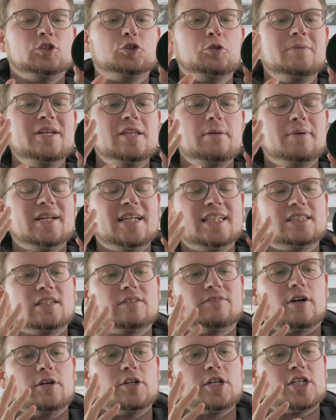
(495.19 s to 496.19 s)
So to me, the biggest
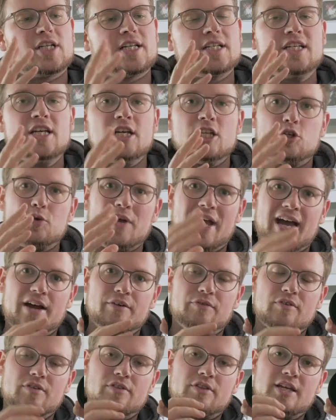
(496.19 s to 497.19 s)
advantage is to
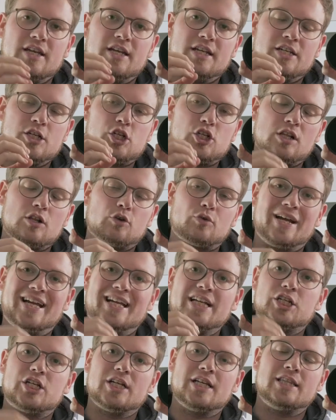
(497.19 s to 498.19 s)
have the additional
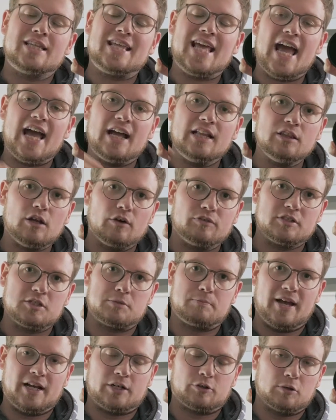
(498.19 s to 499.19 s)
range in the end of the
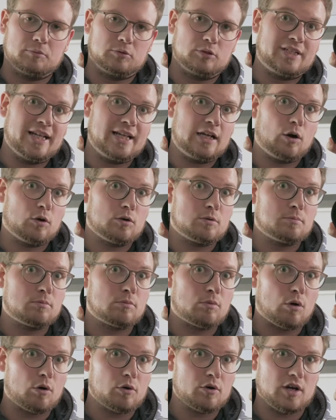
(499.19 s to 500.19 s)
spectrum to take out
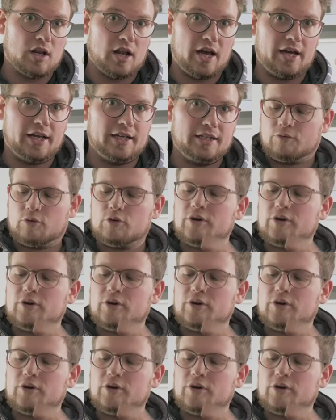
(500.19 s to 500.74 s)
more light.